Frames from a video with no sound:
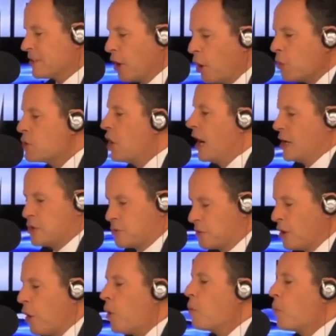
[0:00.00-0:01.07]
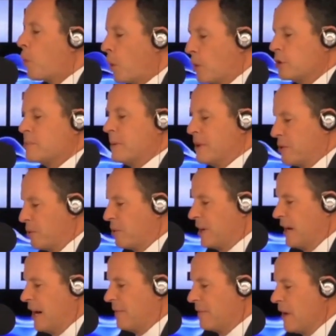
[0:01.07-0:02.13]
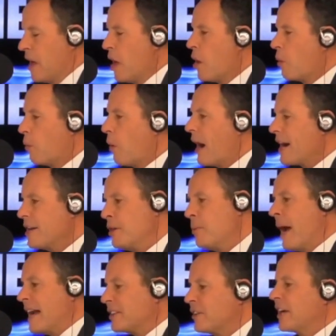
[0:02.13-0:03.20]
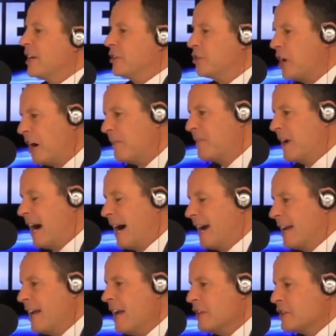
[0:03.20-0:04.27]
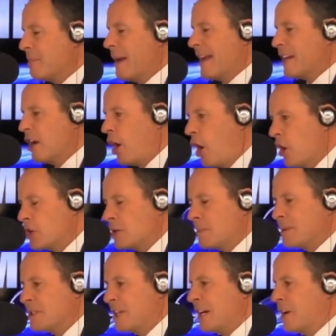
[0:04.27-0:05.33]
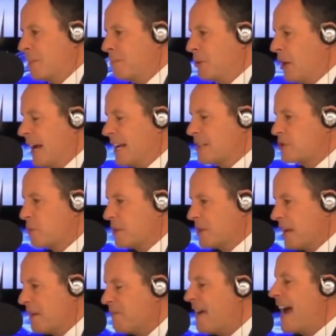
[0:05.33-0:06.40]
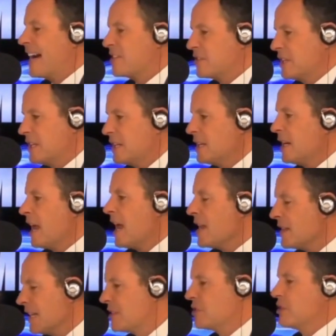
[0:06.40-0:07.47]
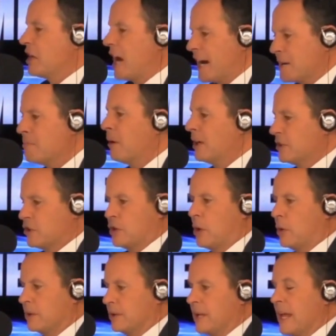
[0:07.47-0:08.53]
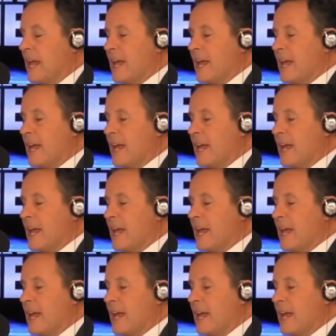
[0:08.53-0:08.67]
The whole country, the whole world's been through enough. Why you act like a tough guy demanding 100% compliance with a vaccine that's 9 months old?